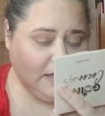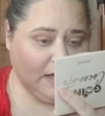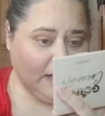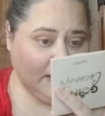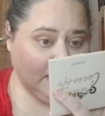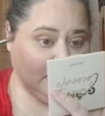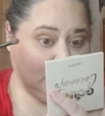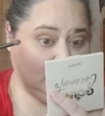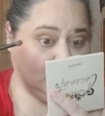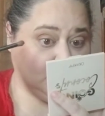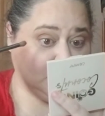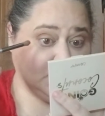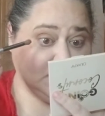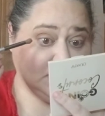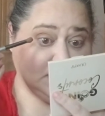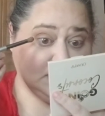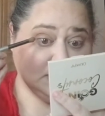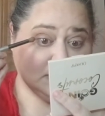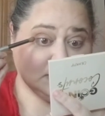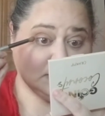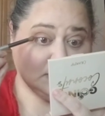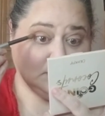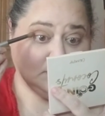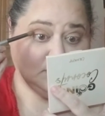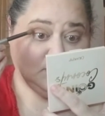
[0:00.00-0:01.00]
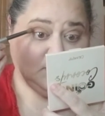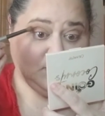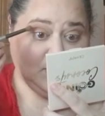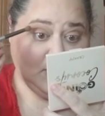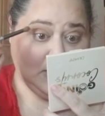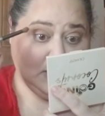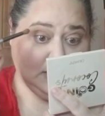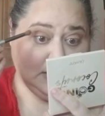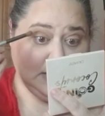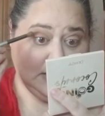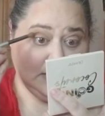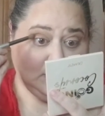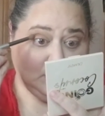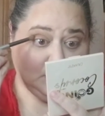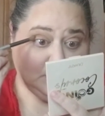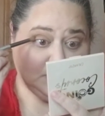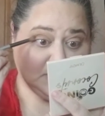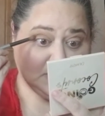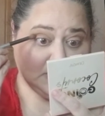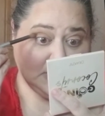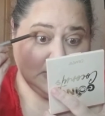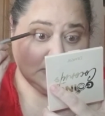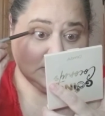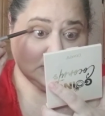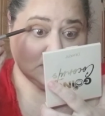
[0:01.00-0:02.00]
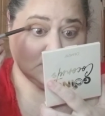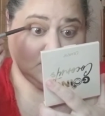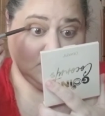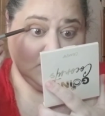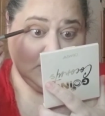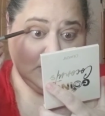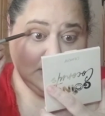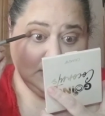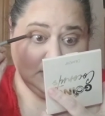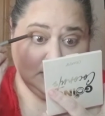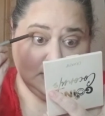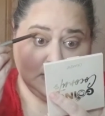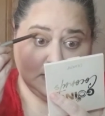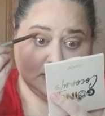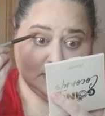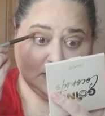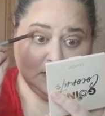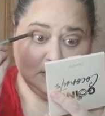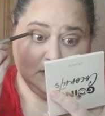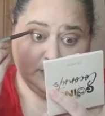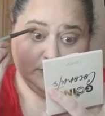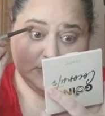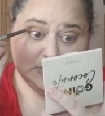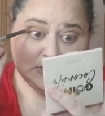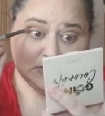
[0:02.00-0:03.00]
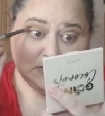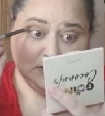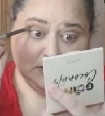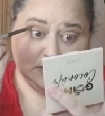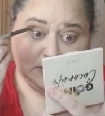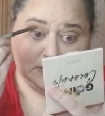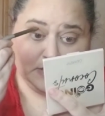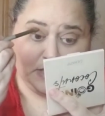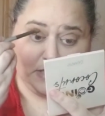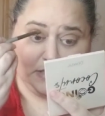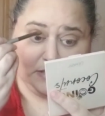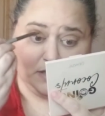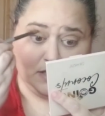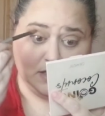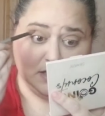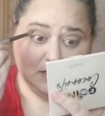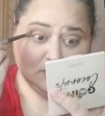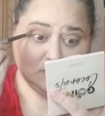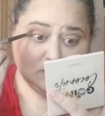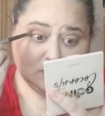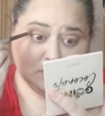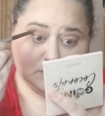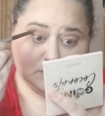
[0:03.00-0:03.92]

I am getting some fallout, but that's fine. I can always clean that off.